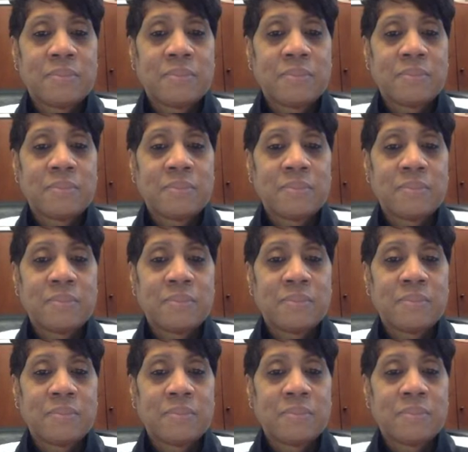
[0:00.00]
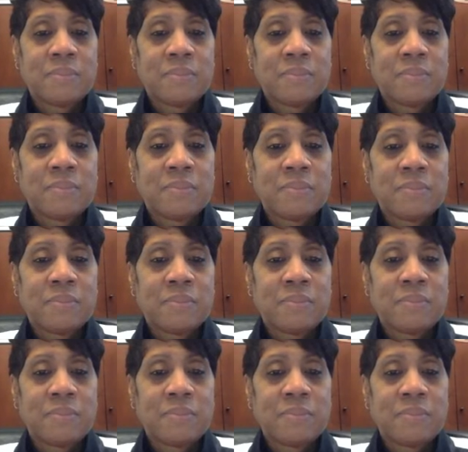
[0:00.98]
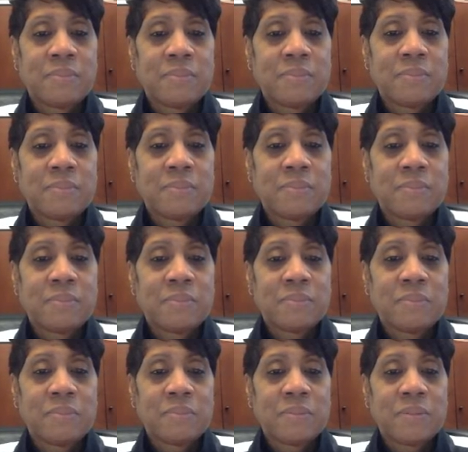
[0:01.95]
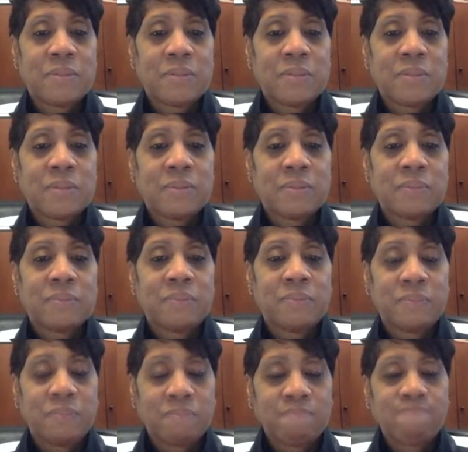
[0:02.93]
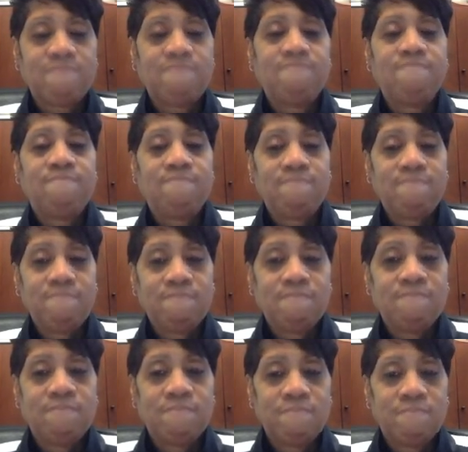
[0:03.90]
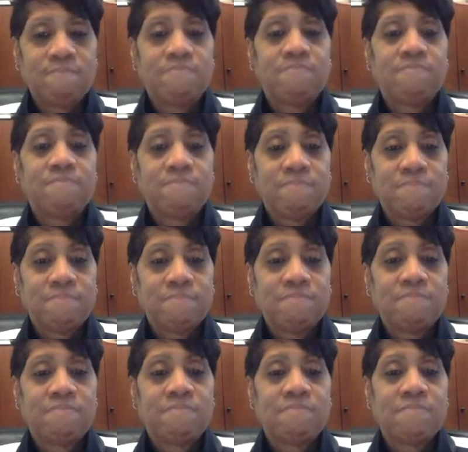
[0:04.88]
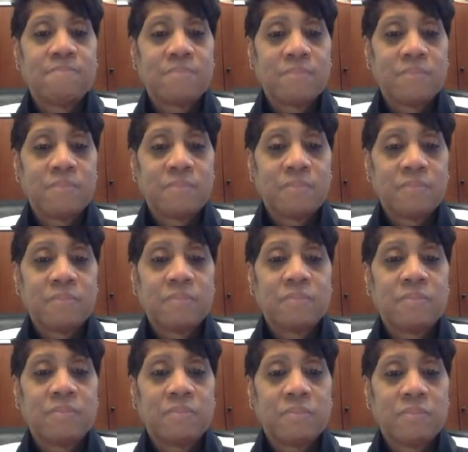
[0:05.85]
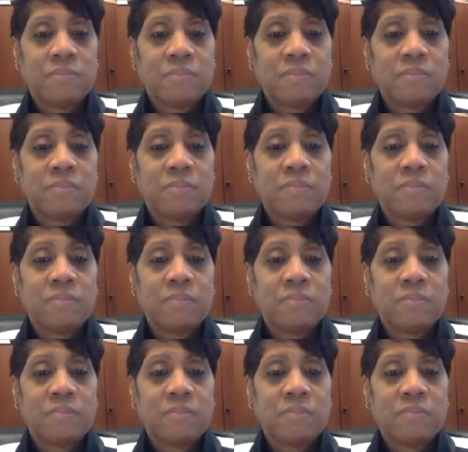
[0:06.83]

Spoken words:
(silent)